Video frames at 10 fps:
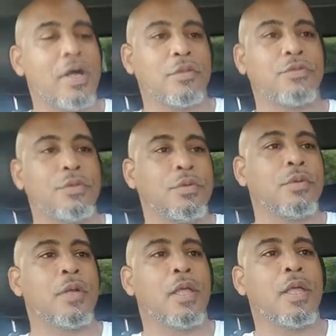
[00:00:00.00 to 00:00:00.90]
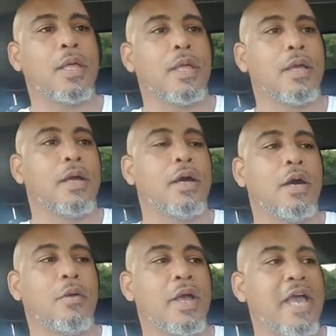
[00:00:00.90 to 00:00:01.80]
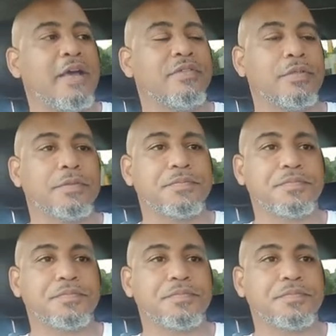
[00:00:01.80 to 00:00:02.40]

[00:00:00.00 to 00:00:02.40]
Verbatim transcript: follow through or what have you.